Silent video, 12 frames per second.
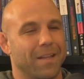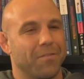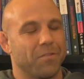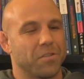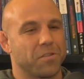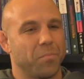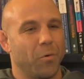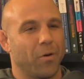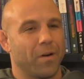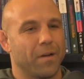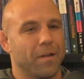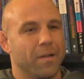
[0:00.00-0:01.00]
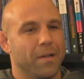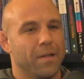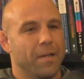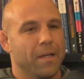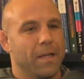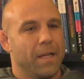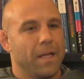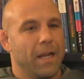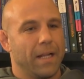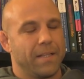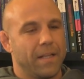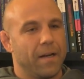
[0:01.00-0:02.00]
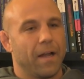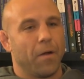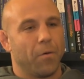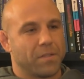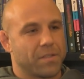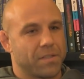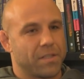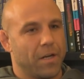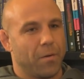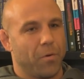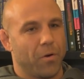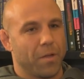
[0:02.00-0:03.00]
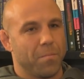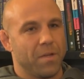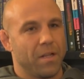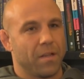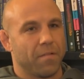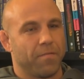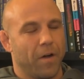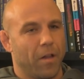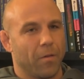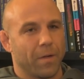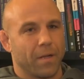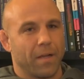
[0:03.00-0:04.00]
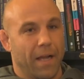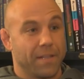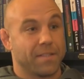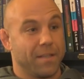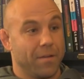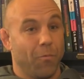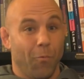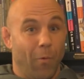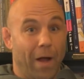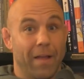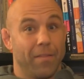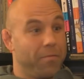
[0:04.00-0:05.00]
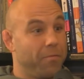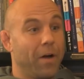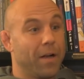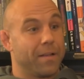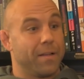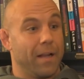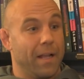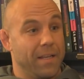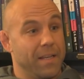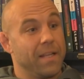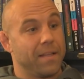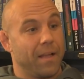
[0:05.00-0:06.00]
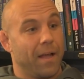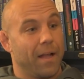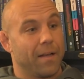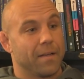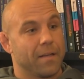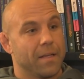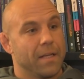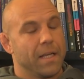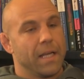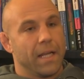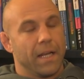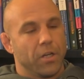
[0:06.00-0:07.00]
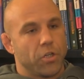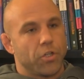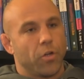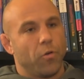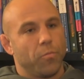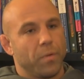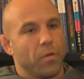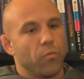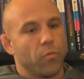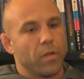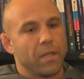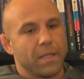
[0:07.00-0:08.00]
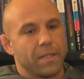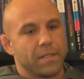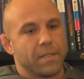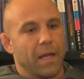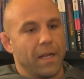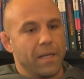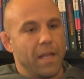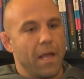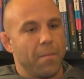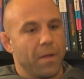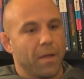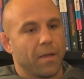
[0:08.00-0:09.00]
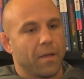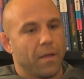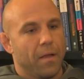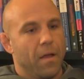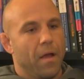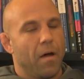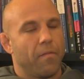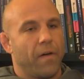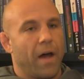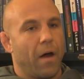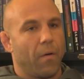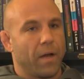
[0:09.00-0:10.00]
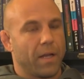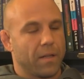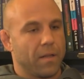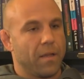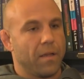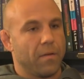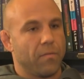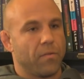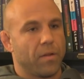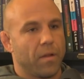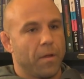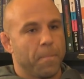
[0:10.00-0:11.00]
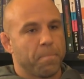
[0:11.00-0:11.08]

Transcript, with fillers: left the sport and I did an ayahuasca ceremony immediately following, asking why the fuck did I need that? Mm -hmm. And it showed me really this dynamic of how I had lived